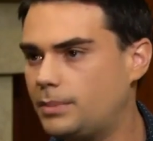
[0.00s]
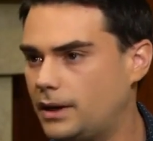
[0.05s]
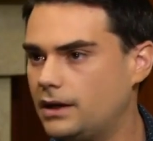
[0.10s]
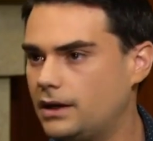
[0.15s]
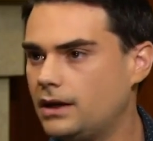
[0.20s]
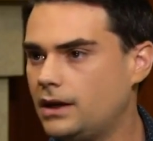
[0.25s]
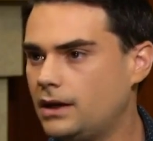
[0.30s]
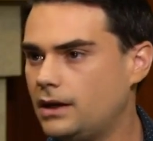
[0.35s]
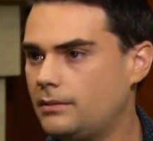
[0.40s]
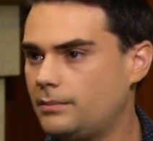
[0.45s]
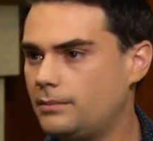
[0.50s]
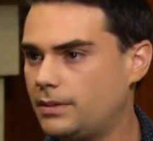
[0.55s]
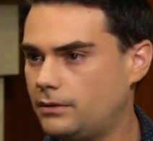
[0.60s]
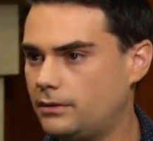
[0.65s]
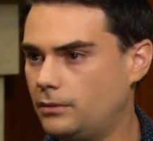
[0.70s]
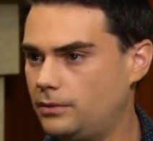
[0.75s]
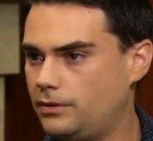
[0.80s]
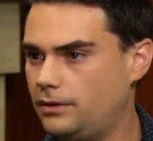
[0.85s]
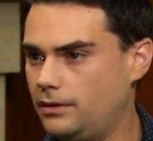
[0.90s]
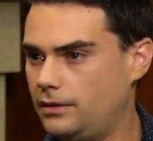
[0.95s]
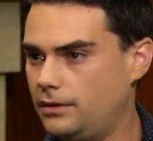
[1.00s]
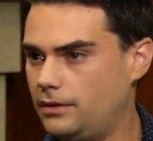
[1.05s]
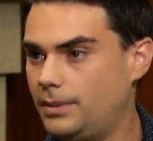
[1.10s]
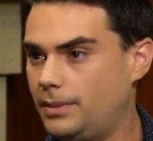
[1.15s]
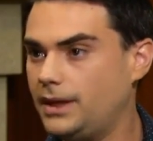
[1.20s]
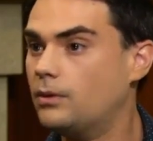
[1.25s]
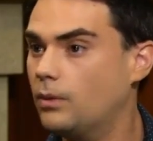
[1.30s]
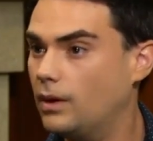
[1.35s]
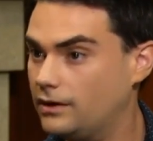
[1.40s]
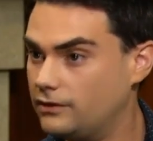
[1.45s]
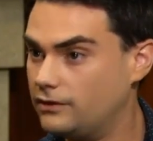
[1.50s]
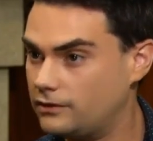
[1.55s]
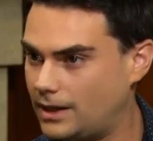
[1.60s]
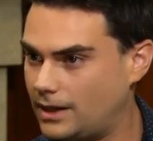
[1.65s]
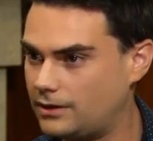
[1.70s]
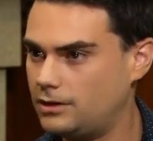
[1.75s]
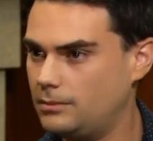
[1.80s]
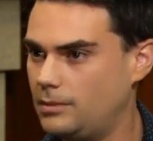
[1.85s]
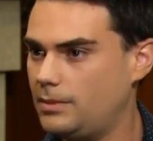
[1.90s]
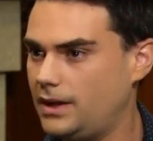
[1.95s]
But the big ones
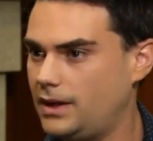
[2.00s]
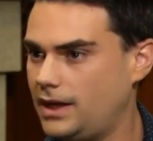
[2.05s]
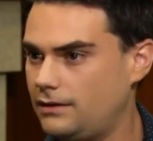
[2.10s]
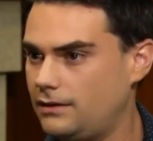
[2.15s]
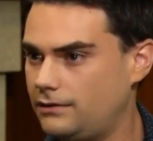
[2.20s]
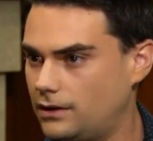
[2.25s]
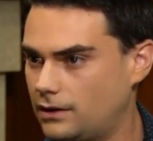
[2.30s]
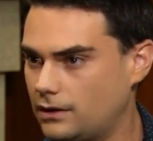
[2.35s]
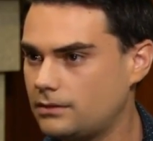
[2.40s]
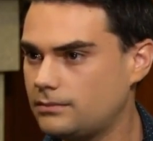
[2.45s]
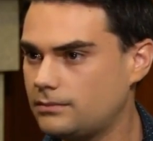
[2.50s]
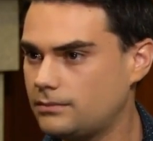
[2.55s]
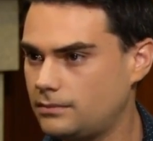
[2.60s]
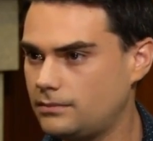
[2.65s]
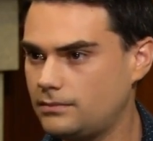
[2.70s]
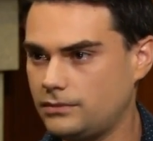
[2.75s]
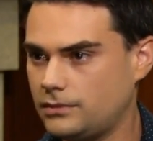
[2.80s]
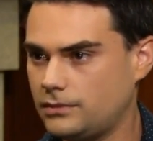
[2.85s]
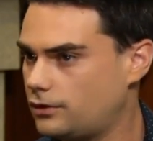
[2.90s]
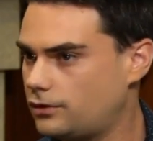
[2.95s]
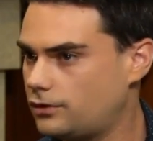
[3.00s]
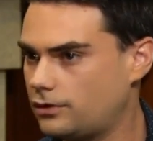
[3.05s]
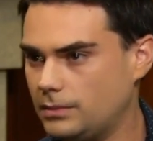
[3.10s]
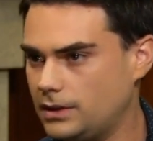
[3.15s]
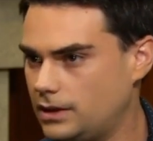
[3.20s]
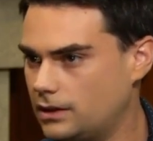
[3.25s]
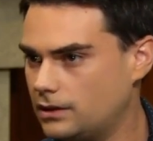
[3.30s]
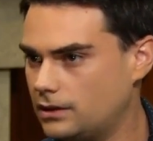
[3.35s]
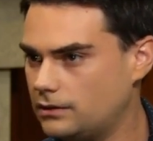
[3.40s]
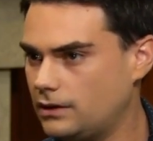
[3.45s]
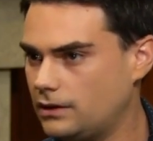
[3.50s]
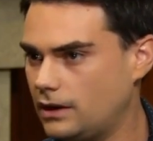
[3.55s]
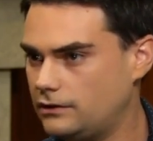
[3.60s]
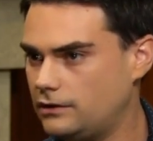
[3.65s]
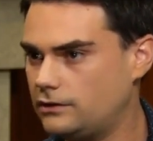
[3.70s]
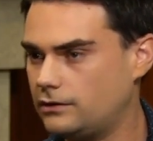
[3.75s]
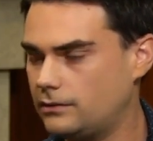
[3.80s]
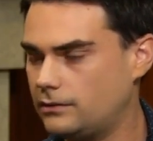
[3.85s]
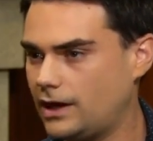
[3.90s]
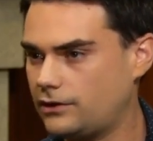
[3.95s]
about human behavior, there should be a
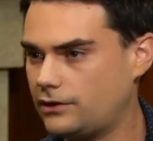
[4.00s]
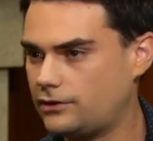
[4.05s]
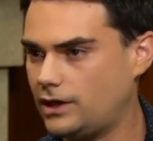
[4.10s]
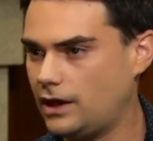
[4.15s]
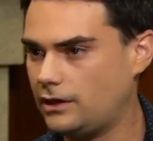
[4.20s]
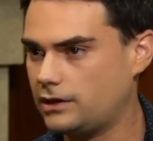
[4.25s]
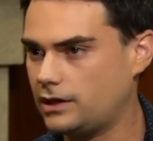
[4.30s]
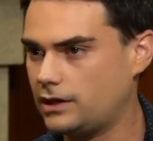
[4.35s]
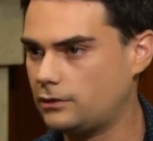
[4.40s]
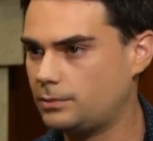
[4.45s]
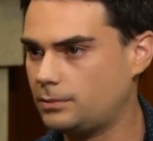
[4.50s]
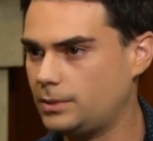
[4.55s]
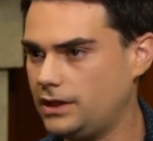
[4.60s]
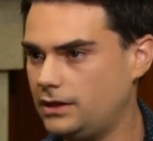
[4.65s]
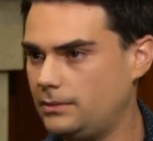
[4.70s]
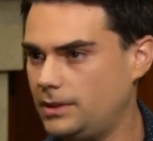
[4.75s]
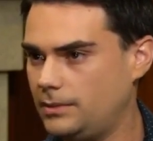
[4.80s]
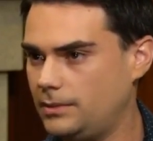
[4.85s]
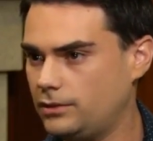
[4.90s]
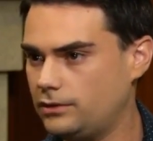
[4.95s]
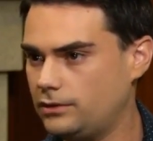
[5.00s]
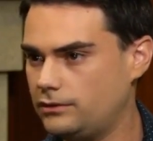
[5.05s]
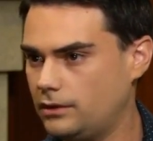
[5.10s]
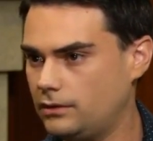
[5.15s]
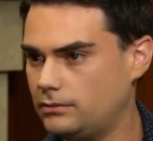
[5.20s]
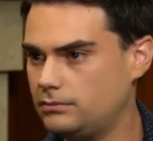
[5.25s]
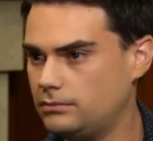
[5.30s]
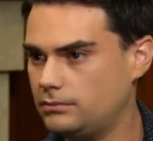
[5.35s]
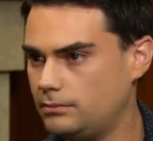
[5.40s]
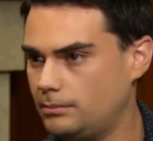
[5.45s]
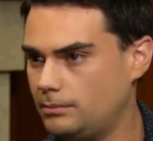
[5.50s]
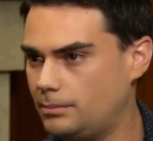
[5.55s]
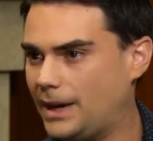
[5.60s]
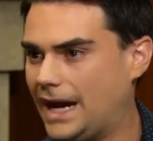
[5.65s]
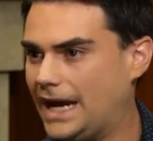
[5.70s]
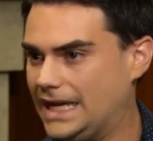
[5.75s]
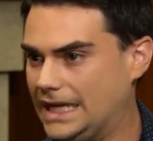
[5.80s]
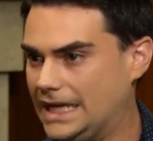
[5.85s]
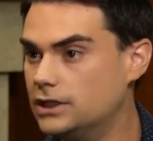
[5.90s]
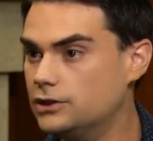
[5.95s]
decent rationale you can explain to people who don't
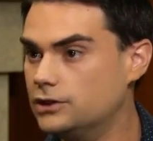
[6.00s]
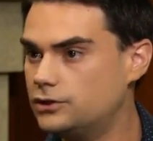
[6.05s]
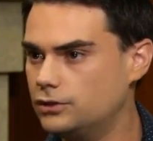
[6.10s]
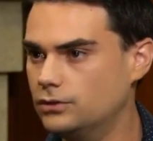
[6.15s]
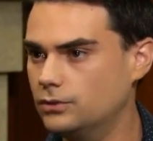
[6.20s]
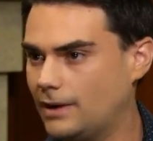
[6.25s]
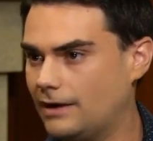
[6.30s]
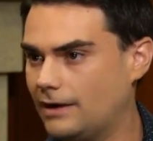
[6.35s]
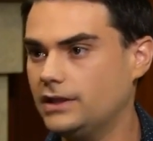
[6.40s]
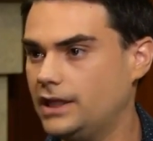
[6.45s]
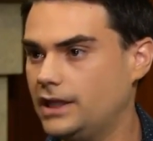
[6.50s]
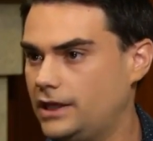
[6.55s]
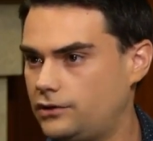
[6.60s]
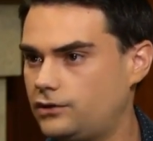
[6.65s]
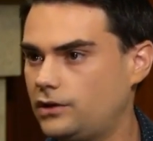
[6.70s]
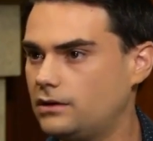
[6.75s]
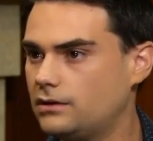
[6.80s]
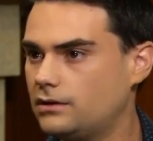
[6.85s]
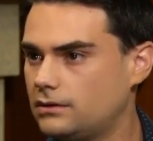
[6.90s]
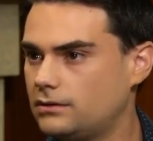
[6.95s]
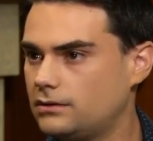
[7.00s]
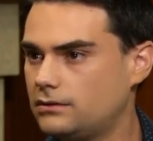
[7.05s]
buy into revelation.